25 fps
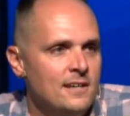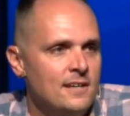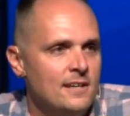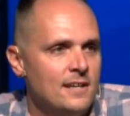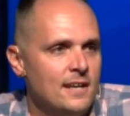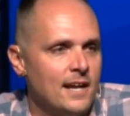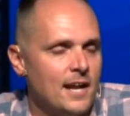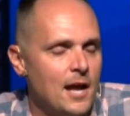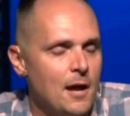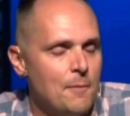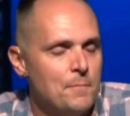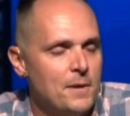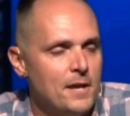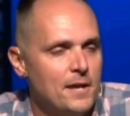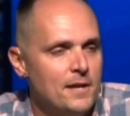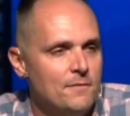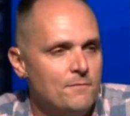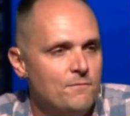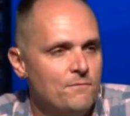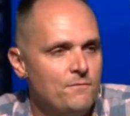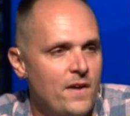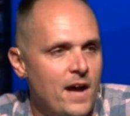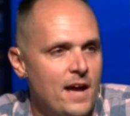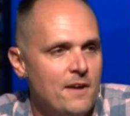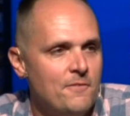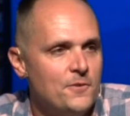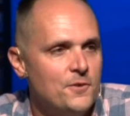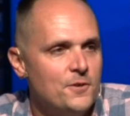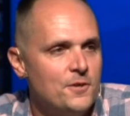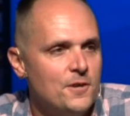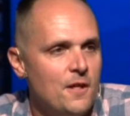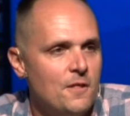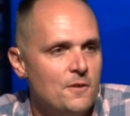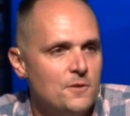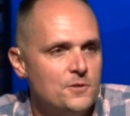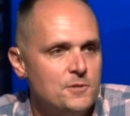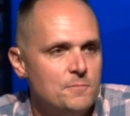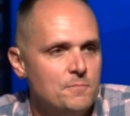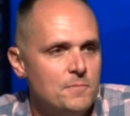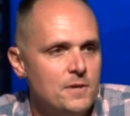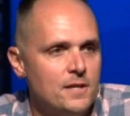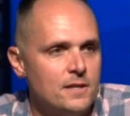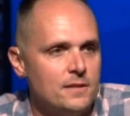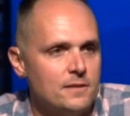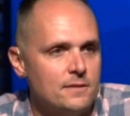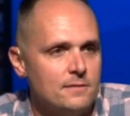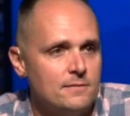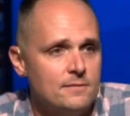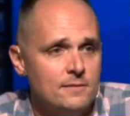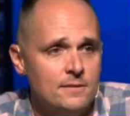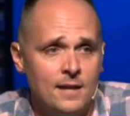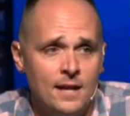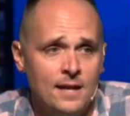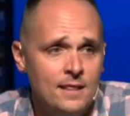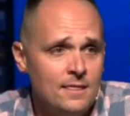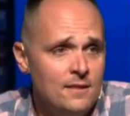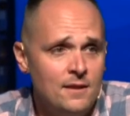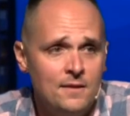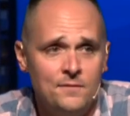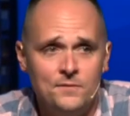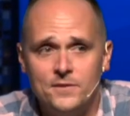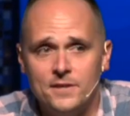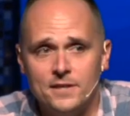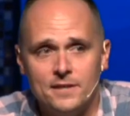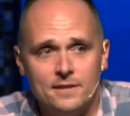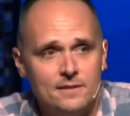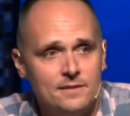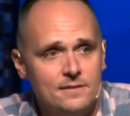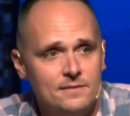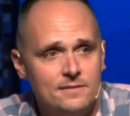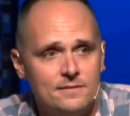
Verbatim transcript: and I got paid $500 a month, and I loved it.